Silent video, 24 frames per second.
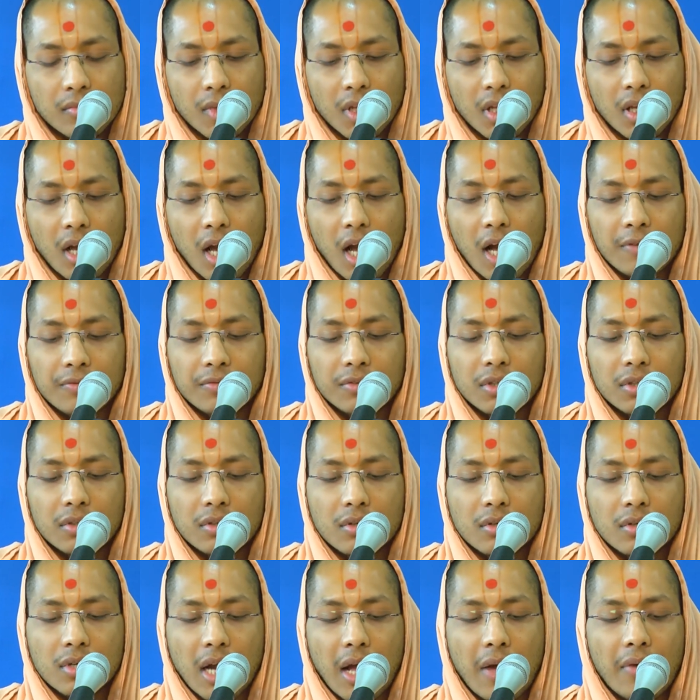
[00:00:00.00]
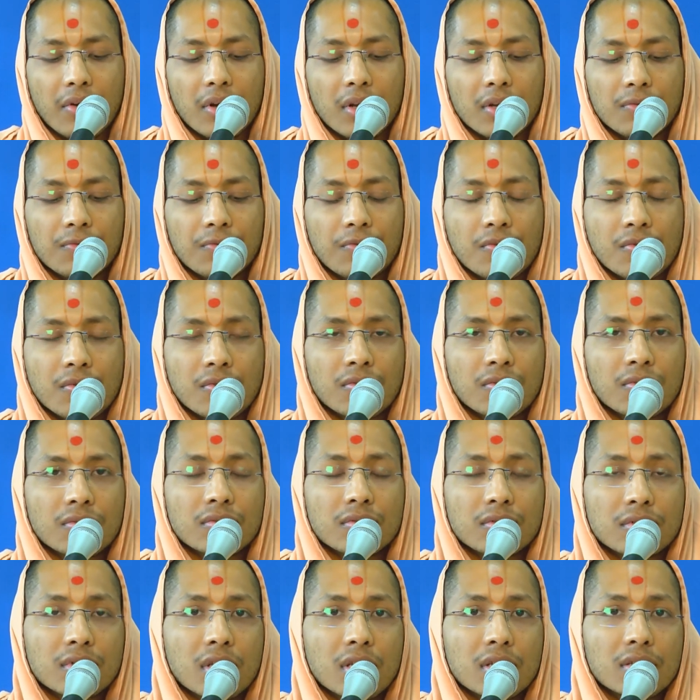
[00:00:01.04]
after traveling for
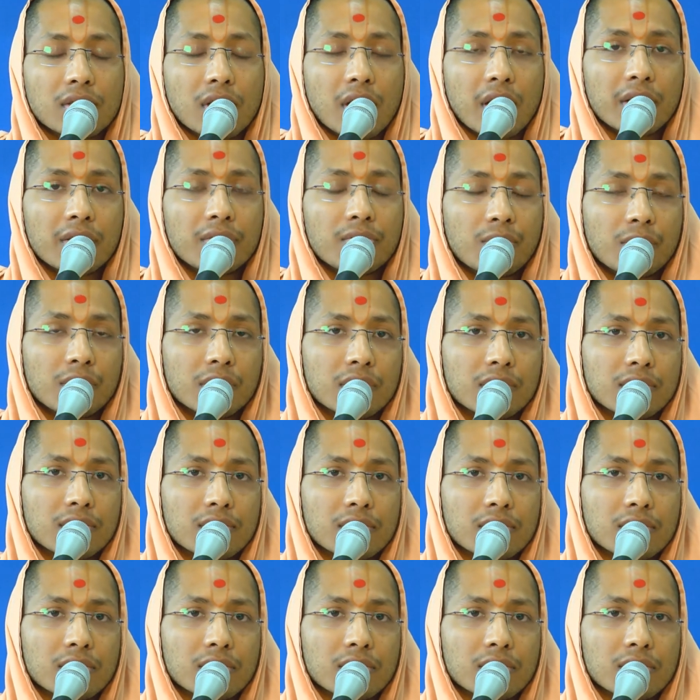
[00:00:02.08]
six, eight months,